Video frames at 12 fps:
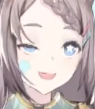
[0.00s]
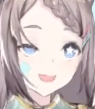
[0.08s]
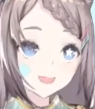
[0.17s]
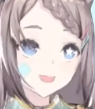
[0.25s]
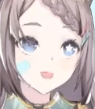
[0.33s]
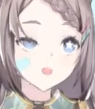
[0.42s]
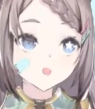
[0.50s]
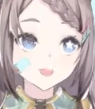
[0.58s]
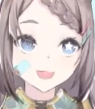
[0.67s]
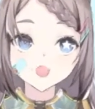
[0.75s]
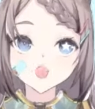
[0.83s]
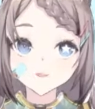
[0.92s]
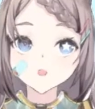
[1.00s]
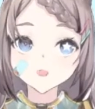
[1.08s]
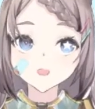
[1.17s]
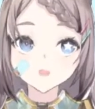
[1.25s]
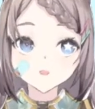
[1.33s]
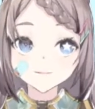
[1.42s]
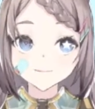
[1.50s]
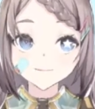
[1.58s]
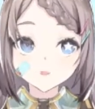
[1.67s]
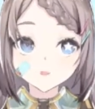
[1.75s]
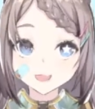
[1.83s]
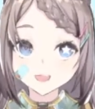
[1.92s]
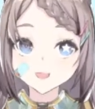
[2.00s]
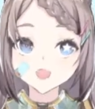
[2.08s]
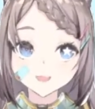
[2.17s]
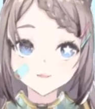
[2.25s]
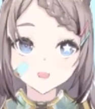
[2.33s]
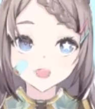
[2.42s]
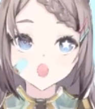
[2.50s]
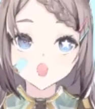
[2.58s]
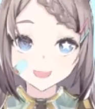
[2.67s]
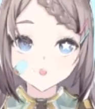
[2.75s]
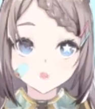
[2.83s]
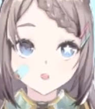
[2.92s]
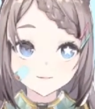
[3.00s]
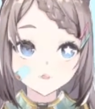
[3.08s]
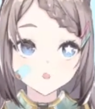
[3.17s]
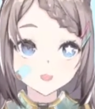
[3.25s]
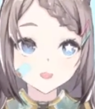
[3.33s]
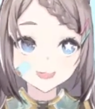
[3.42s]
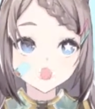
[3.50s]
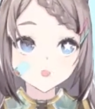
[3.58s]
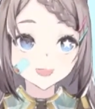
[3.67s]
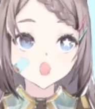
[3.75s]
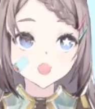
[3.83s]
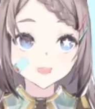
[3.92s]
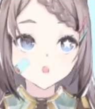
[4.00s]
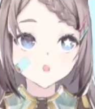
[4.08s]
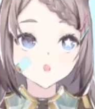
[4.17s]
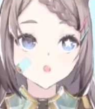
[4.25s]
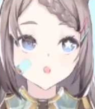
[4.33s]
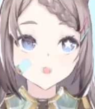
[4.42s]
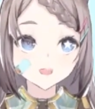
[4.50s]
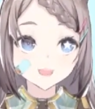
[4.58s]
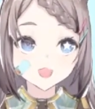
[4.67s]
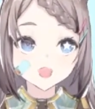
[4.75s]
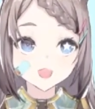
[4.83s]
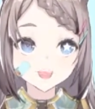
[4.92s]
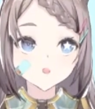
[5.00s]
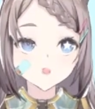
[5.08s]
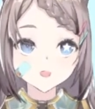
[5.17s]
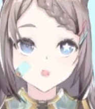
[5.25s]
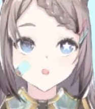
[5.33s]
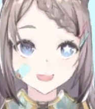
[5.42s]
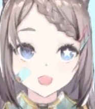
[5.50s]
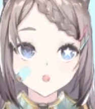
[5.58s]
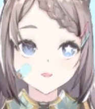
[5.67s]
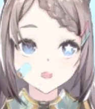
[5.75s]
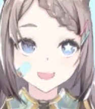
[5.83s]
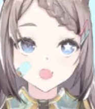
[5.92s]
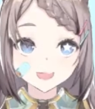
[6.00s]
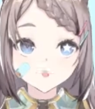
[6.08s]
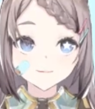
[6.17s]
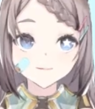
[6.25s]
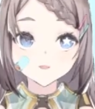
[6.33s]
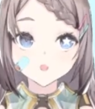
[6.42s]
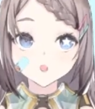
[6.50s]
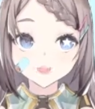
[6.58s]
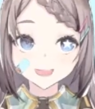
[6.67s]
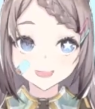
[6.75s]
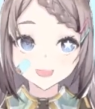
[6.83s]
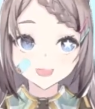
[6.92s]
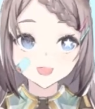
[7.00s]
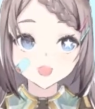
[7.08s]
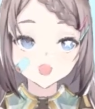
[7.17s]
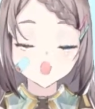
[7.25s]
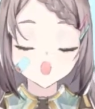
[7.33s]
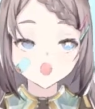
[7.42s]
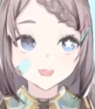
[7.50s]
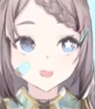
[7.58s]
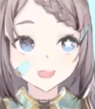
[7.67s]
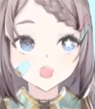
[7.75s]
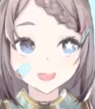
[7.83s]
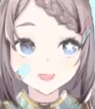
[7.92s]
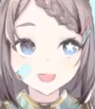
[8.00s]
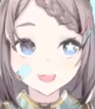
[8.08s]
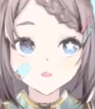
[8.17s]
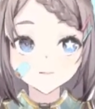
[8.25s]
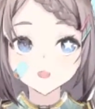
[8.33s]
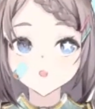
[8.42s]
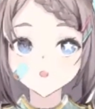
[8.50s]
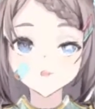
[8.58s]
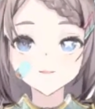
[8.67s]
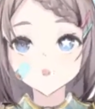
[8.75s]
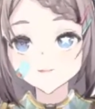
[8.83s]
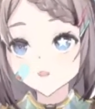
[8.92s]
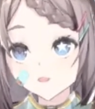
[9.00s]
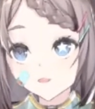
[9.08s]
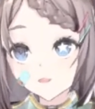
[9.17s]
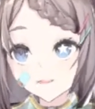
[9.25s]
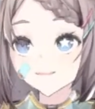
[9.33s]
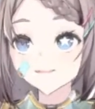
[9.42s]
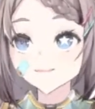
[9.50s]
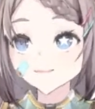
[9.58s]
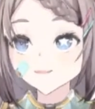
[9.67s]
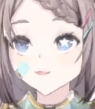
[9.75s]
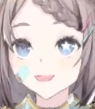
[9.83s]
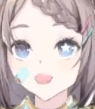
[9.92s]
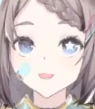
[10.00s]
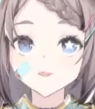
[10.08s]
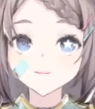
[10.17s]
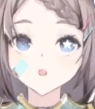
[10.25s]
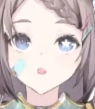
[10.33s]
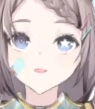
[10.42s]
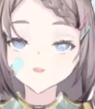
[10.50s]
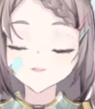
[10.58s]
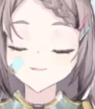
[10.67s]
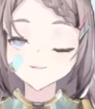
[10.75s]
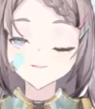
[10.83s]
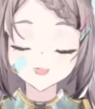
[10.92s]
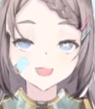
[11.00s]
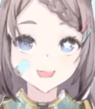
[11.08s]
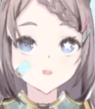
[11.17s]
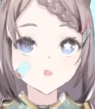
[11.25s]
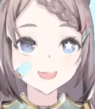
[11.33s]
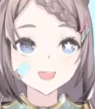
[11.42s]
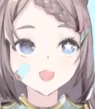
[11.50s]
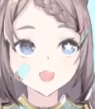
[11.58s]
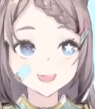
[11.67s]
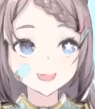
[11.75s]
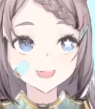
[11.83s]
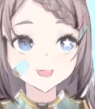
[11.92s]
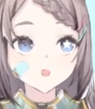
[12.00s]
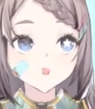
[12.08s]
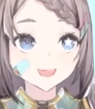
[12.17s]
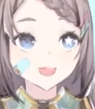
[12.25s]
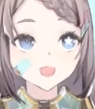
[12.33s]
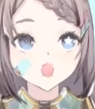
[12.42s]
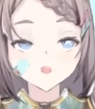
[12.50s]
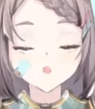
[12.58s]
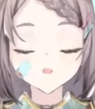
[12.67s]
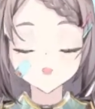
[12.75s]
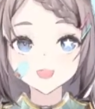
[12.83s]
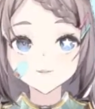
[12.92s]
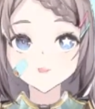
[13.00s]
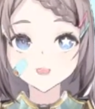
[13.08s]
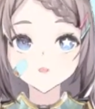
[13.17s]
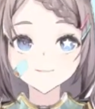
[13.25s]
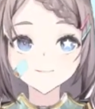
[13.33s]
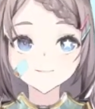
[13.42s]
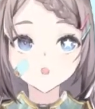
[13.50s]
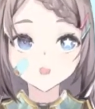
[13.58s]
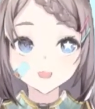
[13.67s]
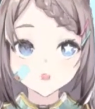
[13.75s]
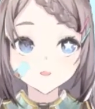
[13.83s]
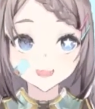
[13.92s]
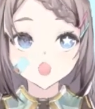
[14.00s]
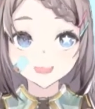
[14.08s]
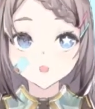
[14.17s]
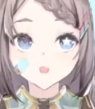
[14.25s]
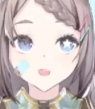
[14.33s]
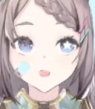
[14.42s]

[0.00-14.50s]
You want to have all of them. You want to have all of them. So now navigate to your VirtualBox VM folder and see that test123 is right there, the name of the virtual machine. Click into it. It will be empty. It's fine. Just